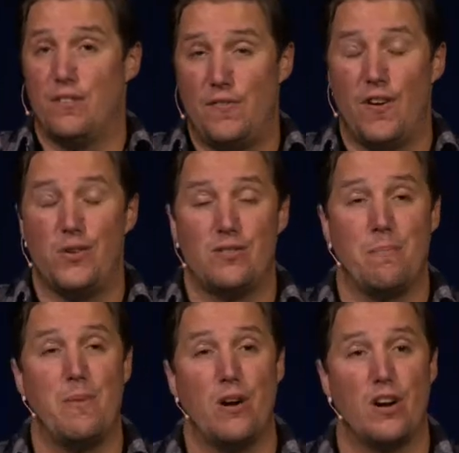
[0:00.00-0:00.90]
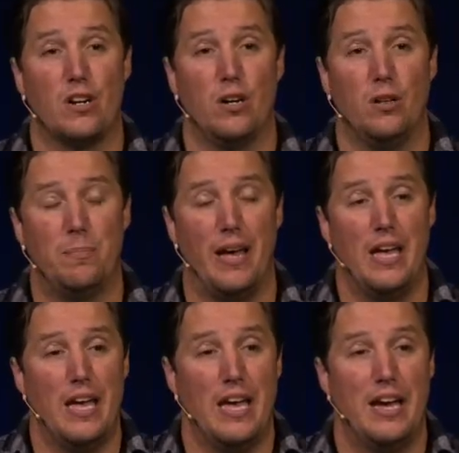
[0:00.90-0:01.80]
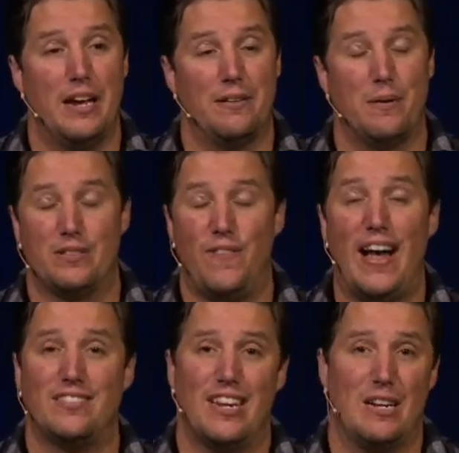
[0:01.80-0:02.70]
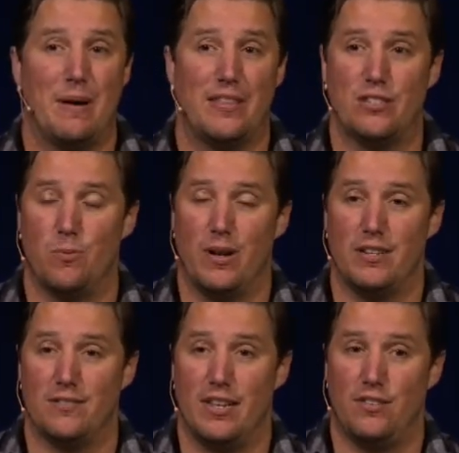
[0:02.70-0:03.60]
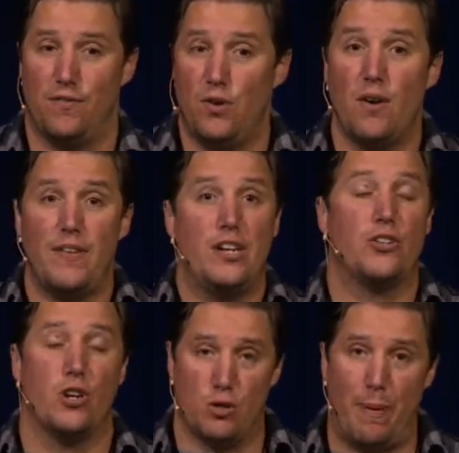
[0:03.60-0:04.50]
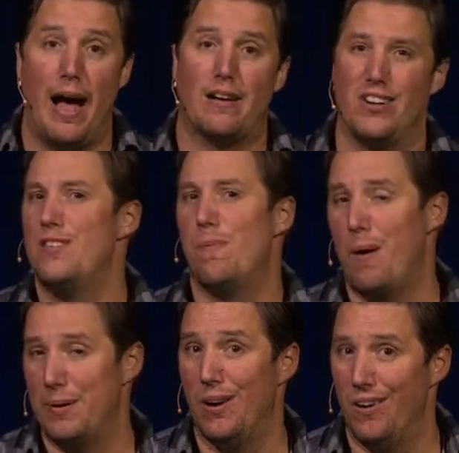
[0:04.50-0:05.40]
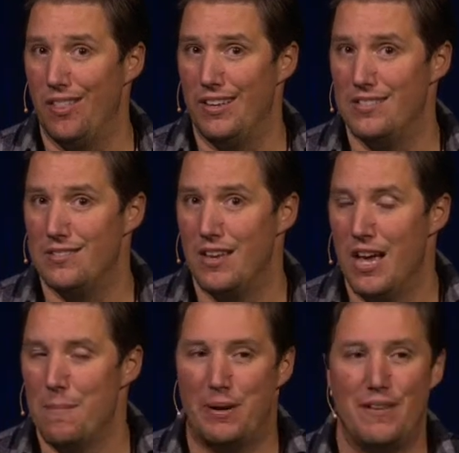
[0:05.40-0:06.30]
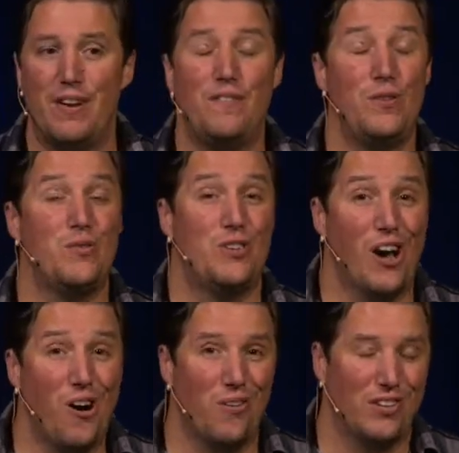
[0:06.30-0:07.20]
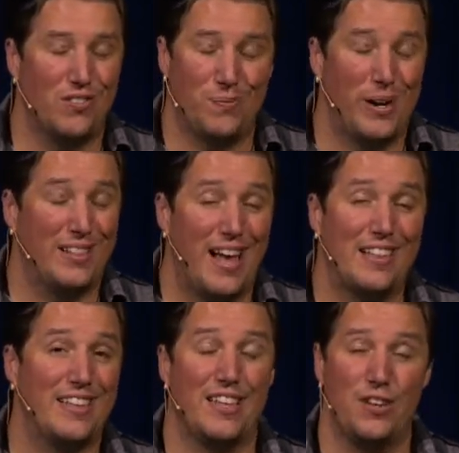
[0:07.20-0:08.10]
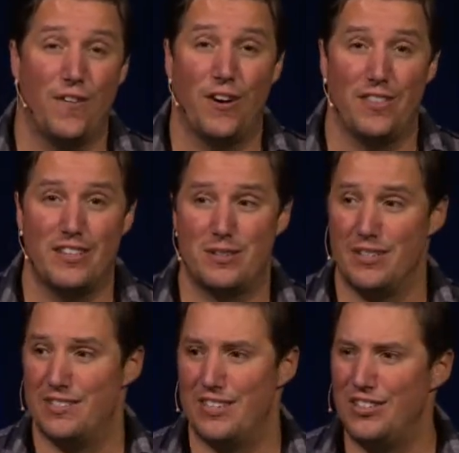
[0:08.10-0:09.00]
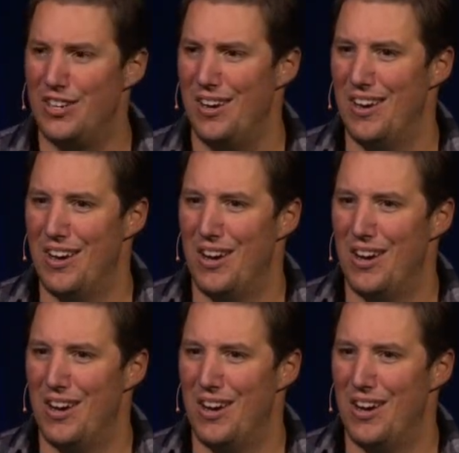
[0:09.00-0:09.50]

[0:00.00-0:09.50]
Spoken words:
referred to as a miracle, and what's fascinating about this one is if you have any church background, you've probably heard of this. But even if you don't, it's pretty likely that you've heard of this because it's such a